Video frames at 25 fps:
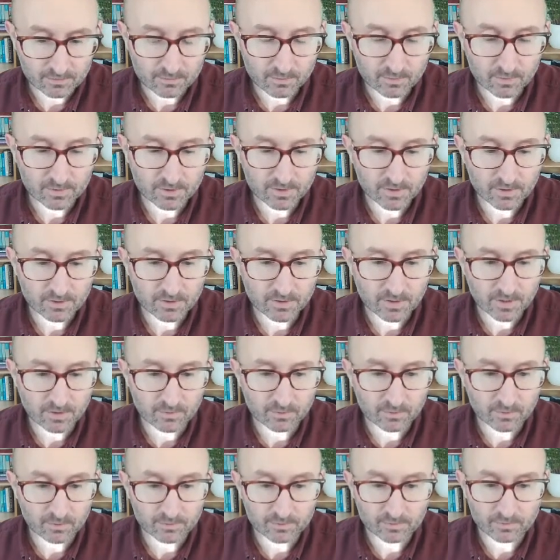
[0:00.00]
coordinator and
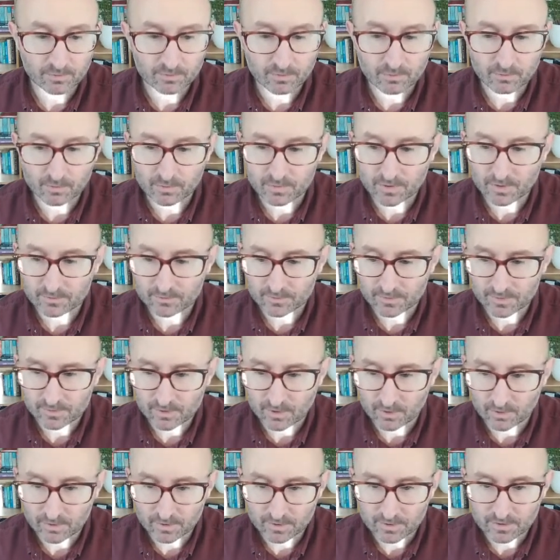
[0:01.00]
also the coordinator for
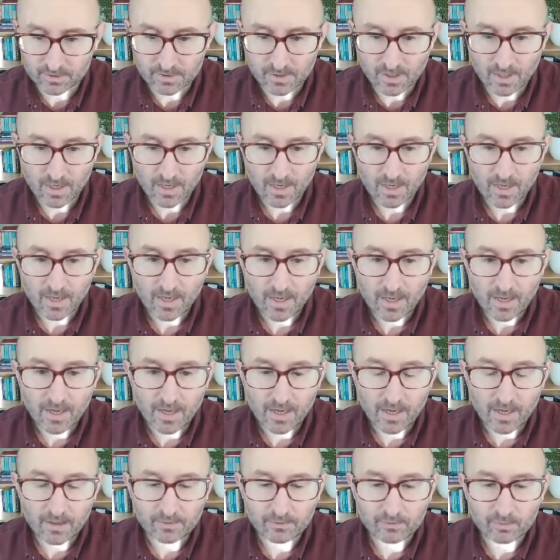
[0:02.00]
Scotland.
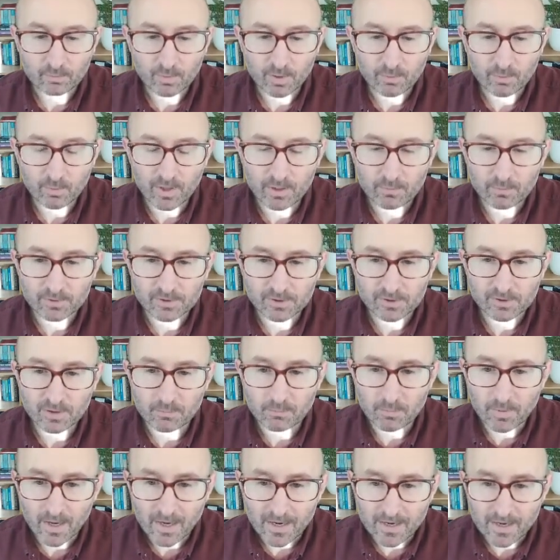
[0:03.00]
So we were able to
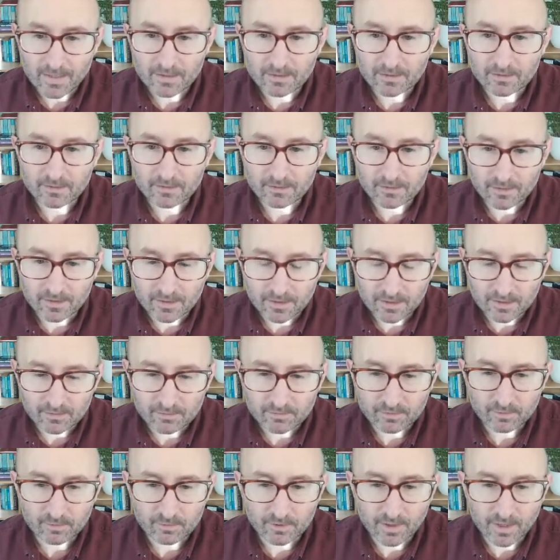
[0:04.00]
combine these
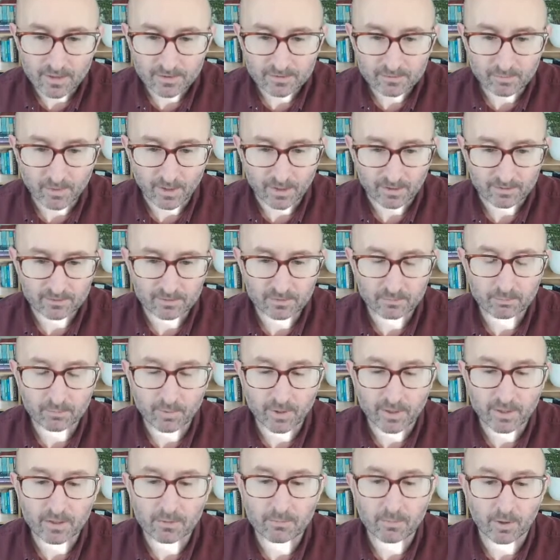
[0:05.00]
two aspects to
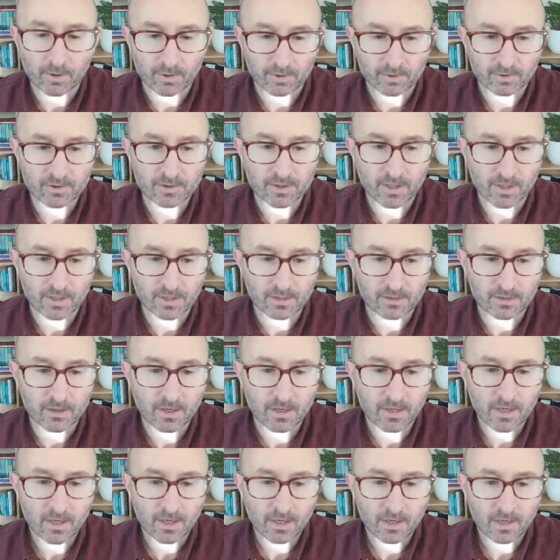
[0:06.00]
bring about SHINE,
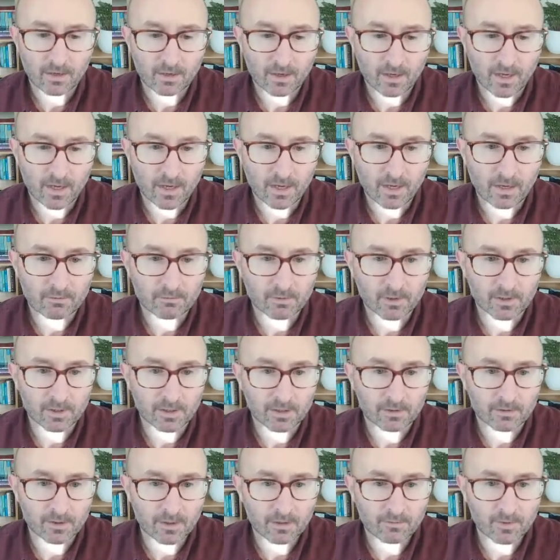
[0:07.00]
really,
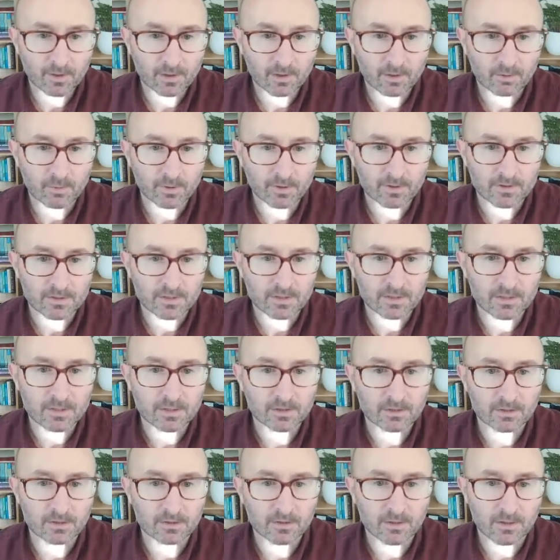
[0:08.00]
and I'll give you a little bit of
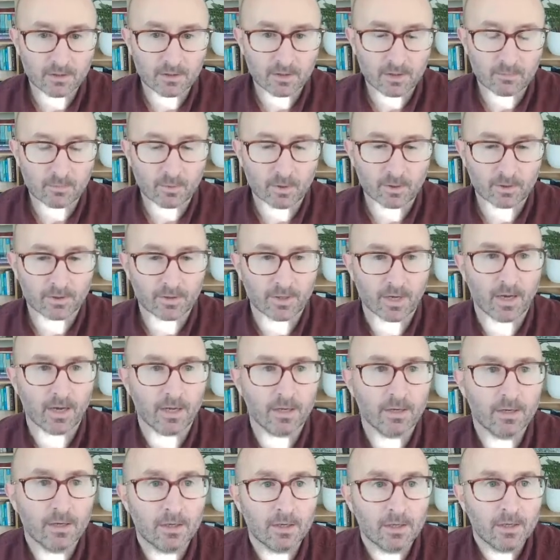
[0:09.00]
detail about that.